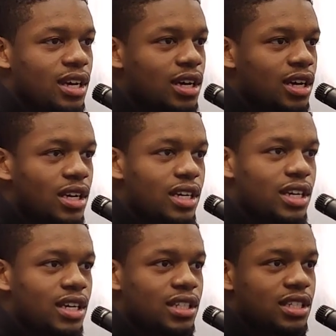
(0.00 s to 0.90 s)
uh, it,
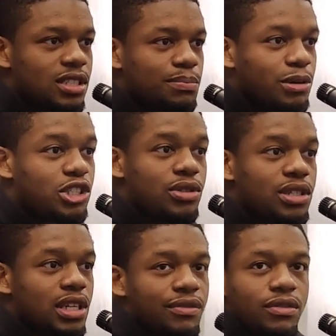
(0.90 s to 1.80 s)
it, just puts you in
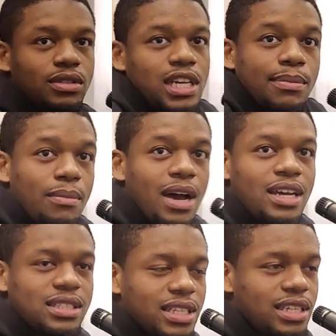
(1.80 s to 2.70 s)
a different type of
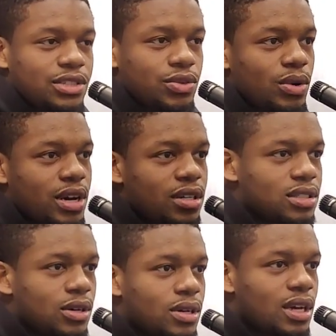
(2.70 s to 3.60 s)
mindset as well.
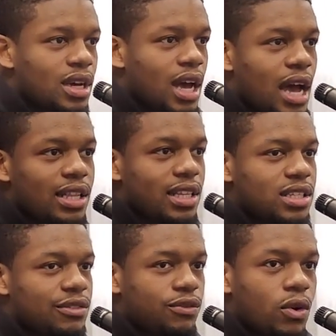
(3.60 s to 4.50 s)
So I
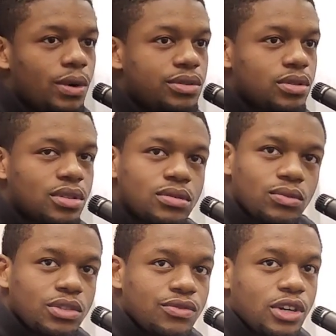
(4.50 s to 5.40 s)
think this four weeks is
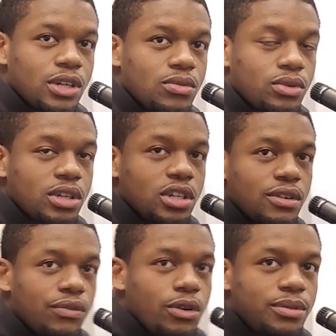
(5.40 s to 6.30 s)
real,
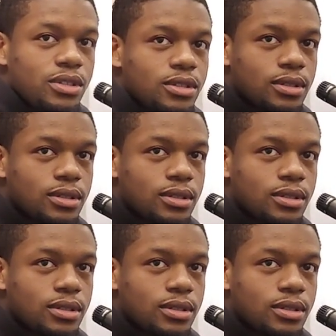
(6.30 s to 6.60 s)
good for